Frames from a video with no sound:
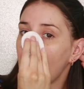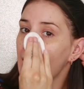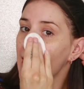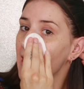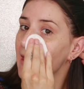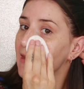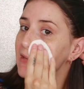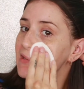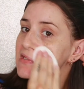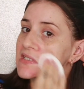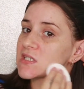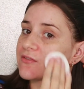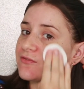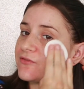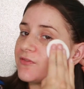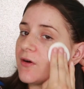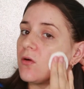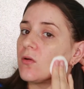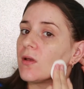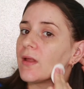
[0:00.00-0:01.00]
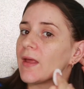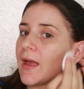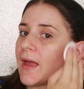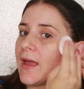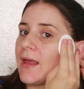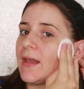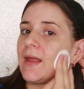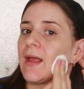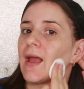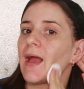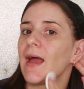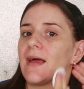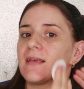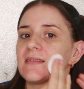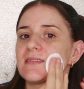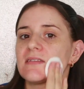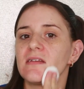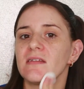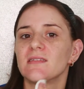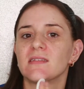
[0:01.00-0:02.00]
and exfoliating
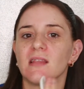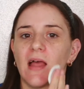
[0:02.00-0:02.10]
acids